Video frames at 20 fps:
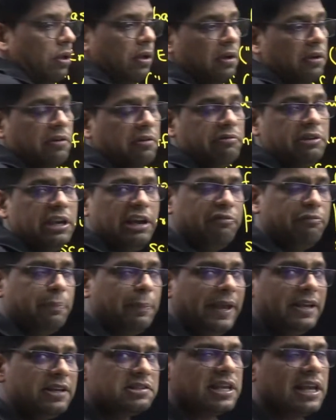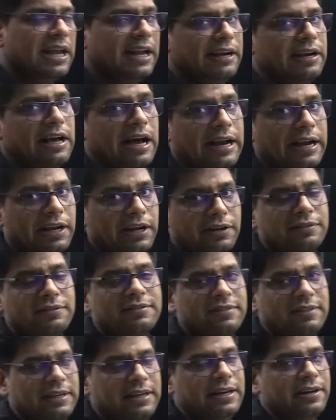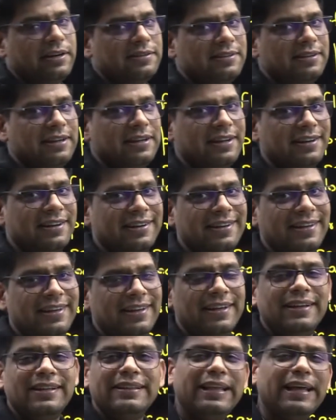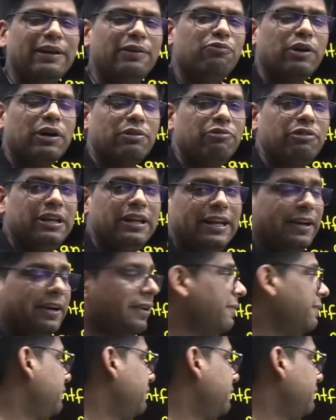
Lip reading: we have base and height. Sir, then what we need?